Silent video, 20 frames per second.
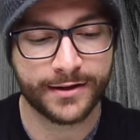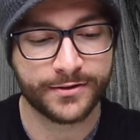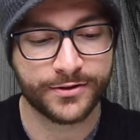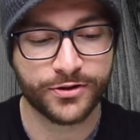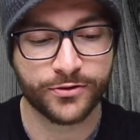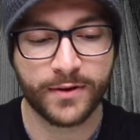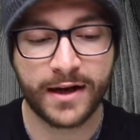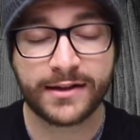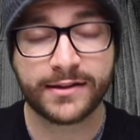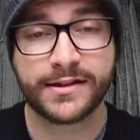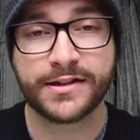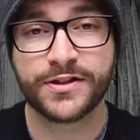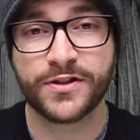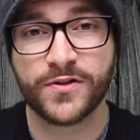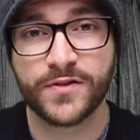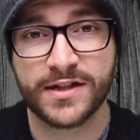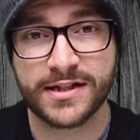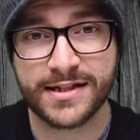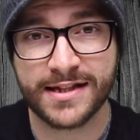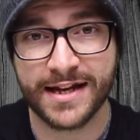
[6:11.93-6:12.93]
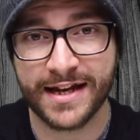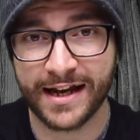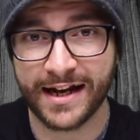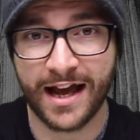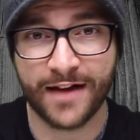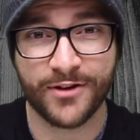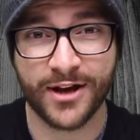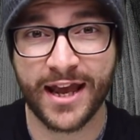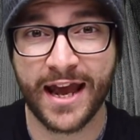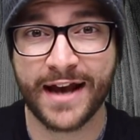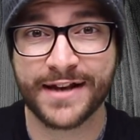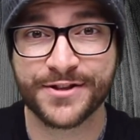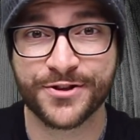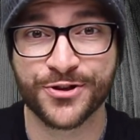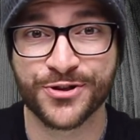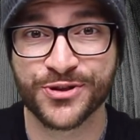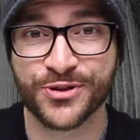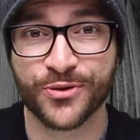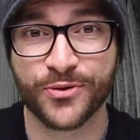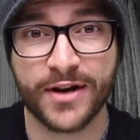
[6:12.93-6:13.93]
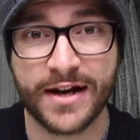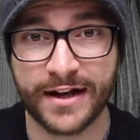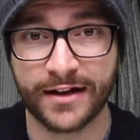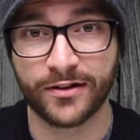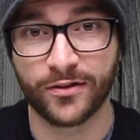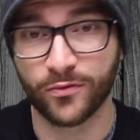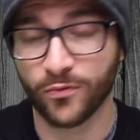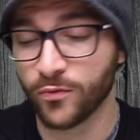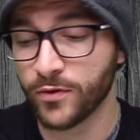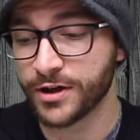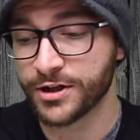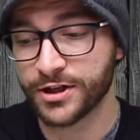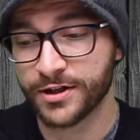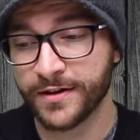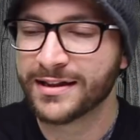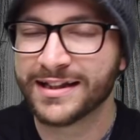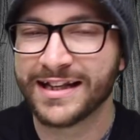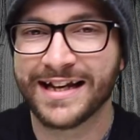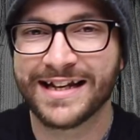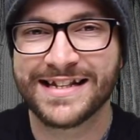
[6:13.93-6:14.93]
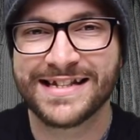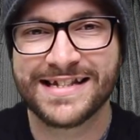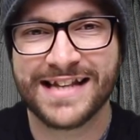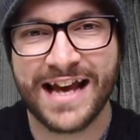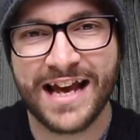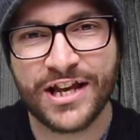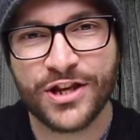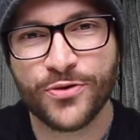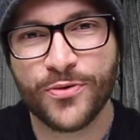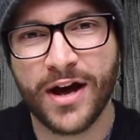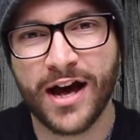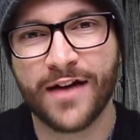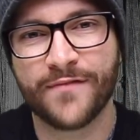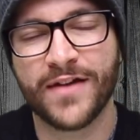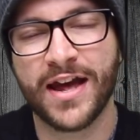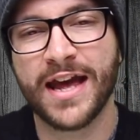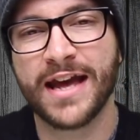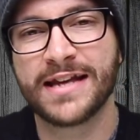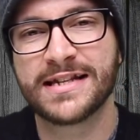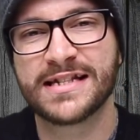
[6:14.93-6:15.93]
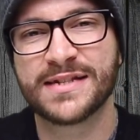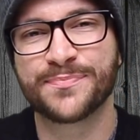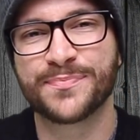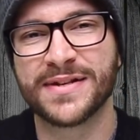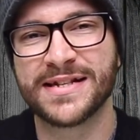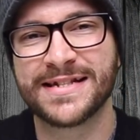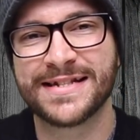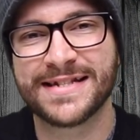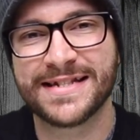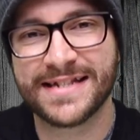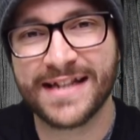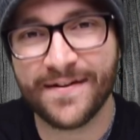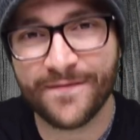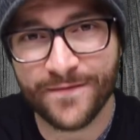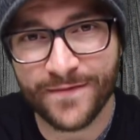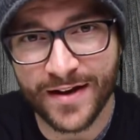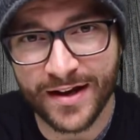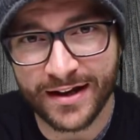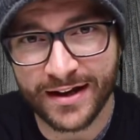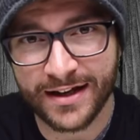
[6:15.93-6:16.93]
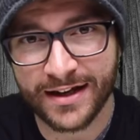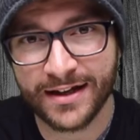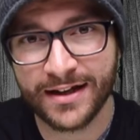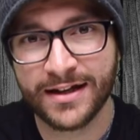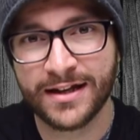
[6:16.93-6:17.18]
directly to this thing and have it cast your screen, which, like, say you have a specific